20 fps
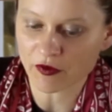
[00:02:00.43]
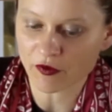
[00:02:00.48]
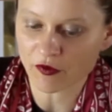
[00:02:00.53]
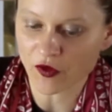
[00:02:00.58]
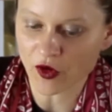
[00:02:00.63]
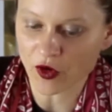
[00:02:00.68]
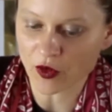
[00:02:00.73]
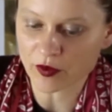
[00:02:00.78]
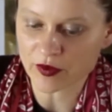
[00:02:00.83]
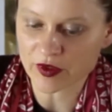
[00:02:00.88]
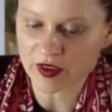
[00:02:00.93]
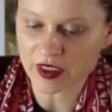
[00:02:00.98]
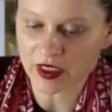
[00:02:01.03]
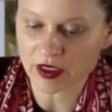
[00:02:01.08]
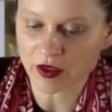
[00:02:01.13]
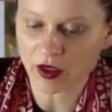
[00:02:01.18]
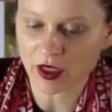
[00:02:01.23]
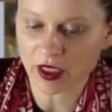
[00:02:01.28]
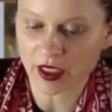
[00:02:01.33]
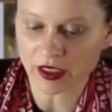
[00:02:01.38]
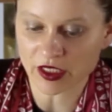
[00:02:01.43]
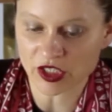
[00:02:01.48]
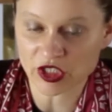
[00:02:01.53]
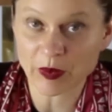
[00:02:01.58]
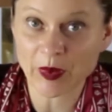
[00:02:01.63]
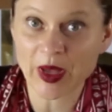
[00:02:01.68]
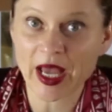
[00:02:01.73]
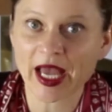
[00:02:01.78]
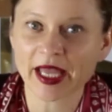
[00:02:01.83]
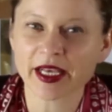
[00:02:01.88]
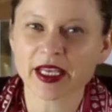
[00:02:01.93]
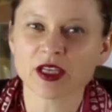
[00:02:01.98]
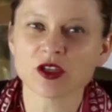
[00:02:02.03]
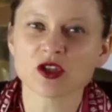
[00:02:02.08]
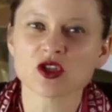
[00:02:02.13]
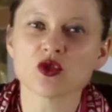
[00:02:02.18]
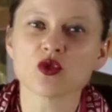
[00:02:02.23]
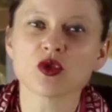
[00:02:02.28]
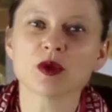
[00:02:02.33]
firms in Japan and to